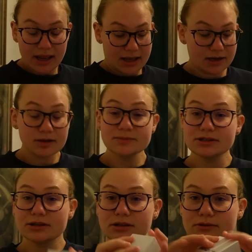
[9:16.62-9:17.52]
And it comes
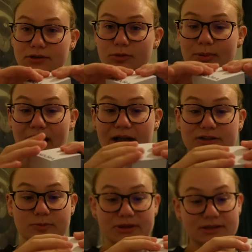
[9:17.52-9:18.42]
in a cute little
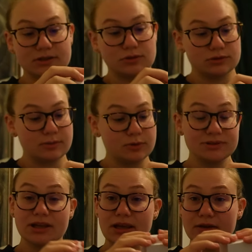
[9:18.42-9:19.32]
box because I told them it
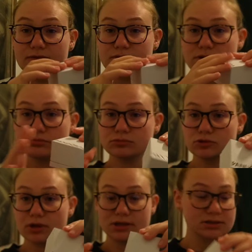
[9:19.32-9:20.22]
was a gift.
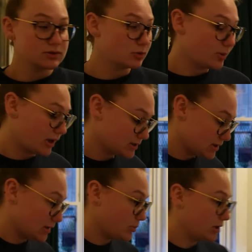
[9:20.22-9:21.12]
So it has this little box
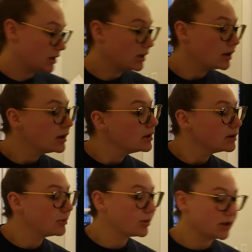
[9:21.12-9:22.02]
and they put it
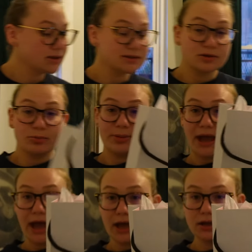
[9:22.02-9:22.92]
they put it in this little
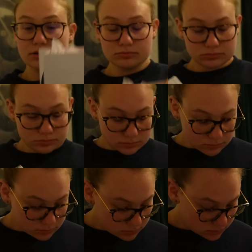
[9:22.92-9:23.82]
bag.
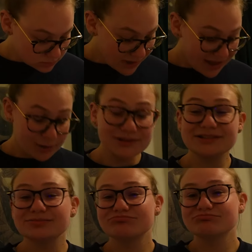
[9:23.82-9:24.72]
It was
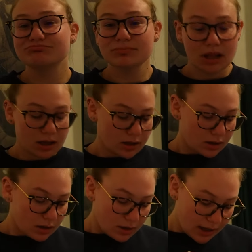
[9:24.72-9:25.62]

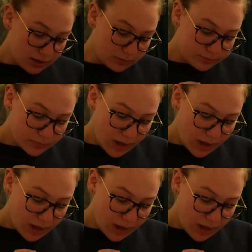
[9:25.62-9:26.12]
I don't know.